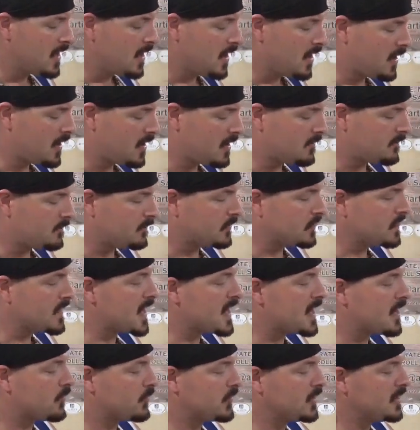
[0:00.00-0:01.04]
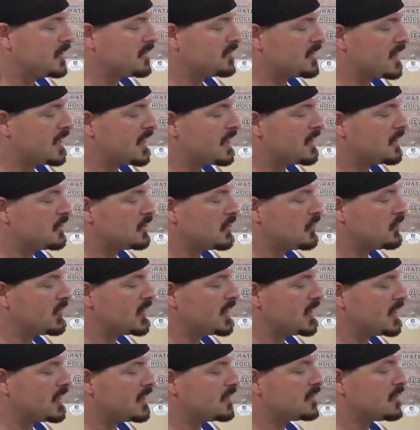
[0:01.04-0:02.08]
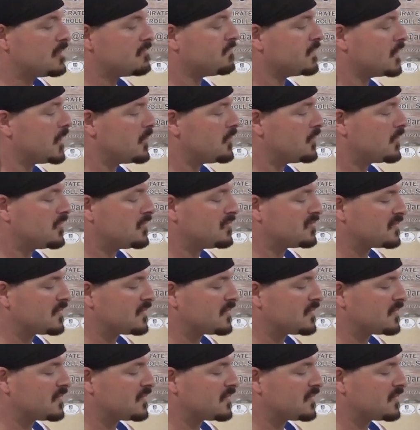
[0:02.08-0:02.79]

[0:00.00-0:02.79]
um, and I really think gluing in the floaters